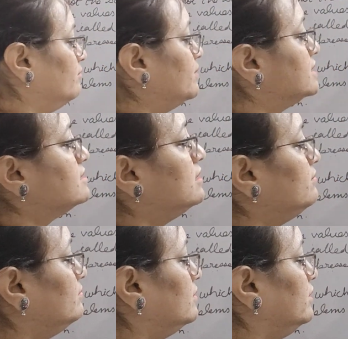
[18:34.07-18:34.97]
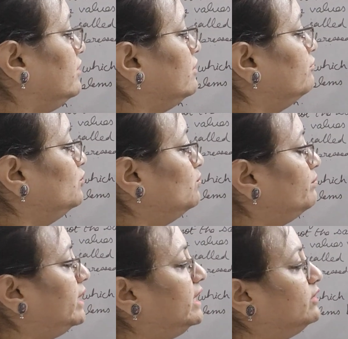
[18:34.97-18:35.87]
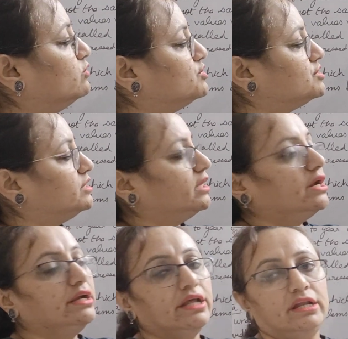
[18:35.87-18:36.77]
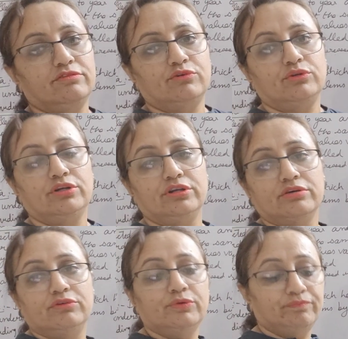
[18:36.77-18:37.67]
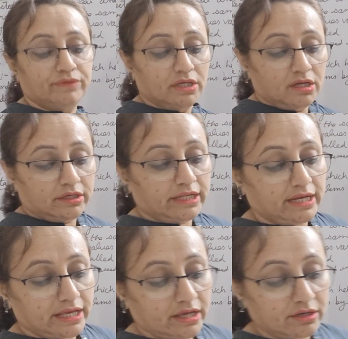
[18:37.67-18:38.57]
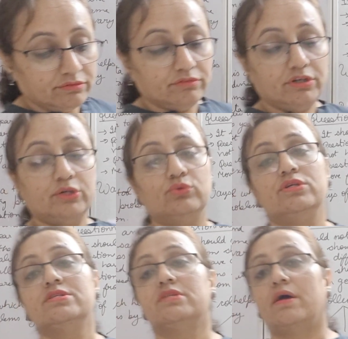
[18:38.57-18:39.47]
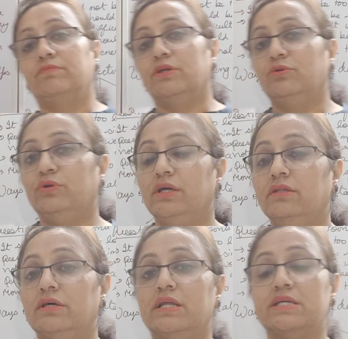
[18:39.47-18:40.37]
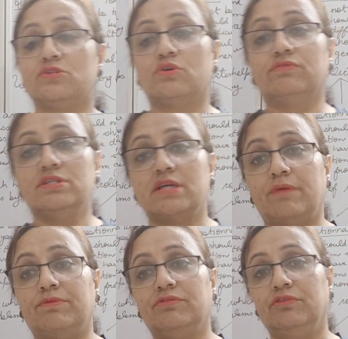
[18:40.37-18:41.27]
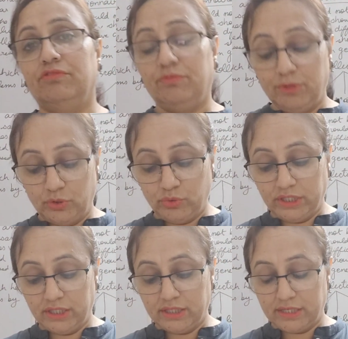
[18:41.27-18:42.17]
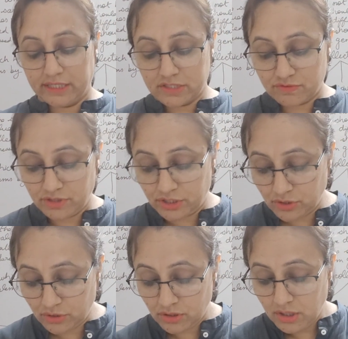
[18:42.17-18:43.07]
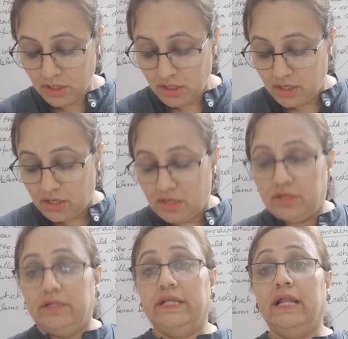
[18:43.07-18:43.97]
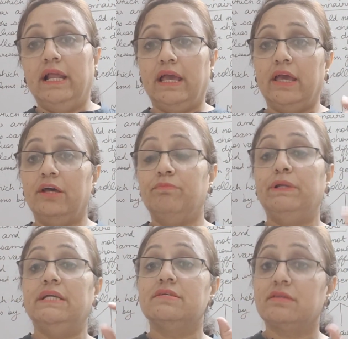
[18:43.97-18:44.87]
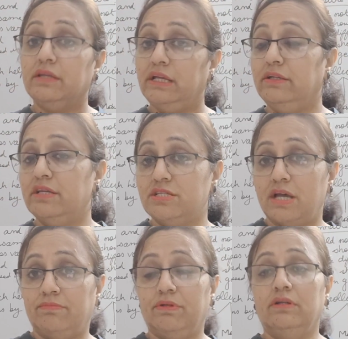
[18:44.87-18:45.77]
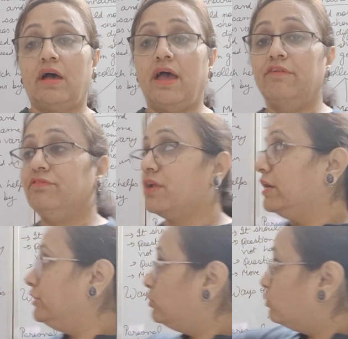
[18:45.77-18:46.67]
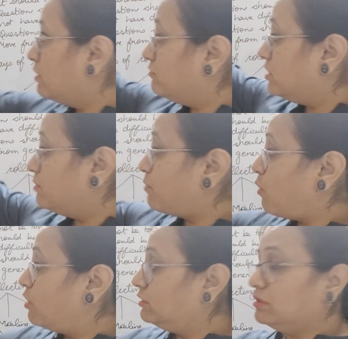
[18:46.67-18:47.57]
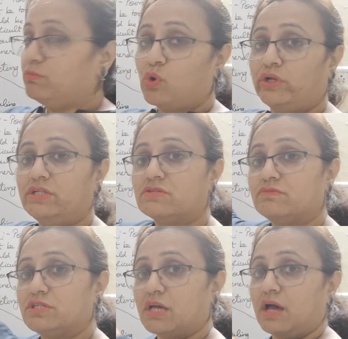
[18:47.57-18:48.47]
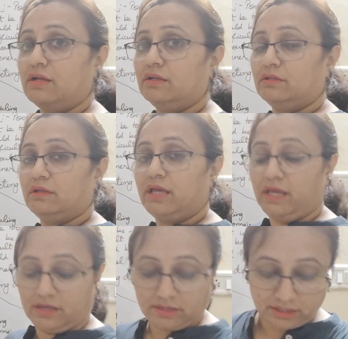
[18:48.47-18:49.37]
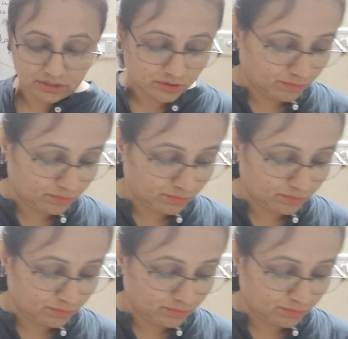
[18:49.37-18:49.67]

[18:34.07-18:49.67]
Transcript: personal interview, mailing questionnaire and telephone interview. Till here we will do this chapter today. The rest of the chapter we will be doing in the next video. Till here please read the chapter. I have tried to cover up all the points which are here in the